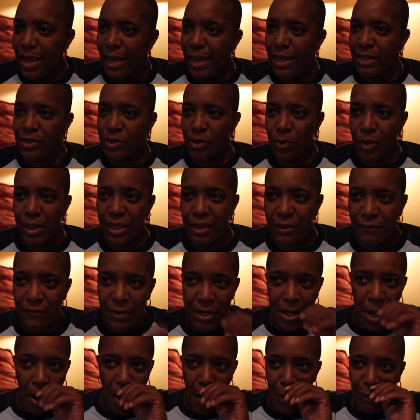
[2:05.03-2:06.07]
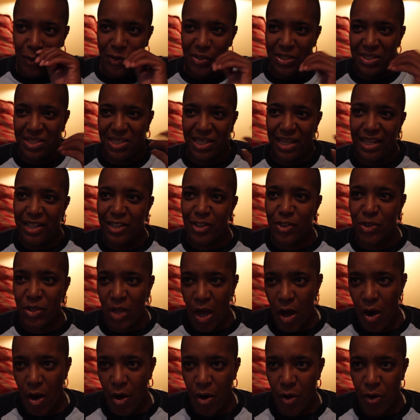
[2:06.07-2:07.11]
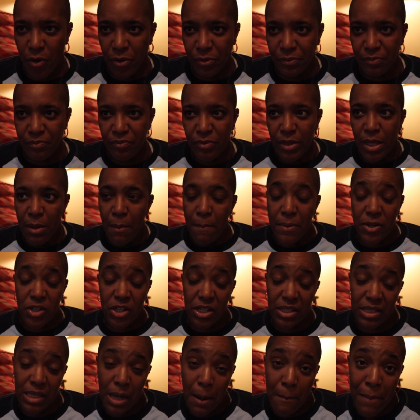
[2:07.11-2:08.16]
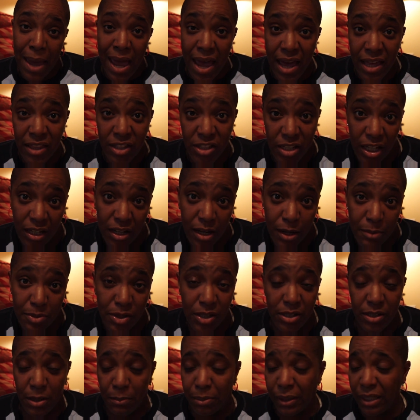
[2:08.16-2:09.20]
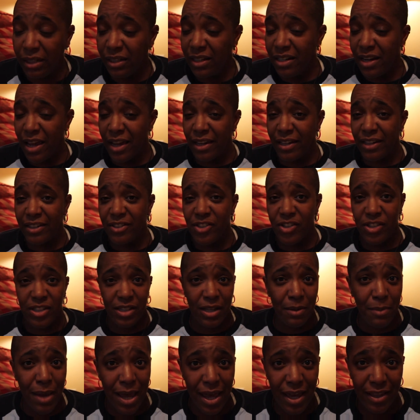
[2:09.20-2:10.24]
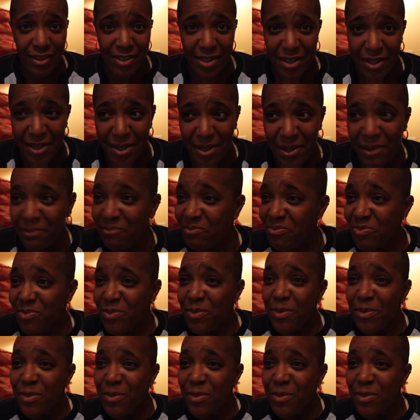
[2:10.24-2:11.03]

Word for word: And so in the video, she's singing the song, but she's in a bathtub. She's completely naked. She's in a bathtub.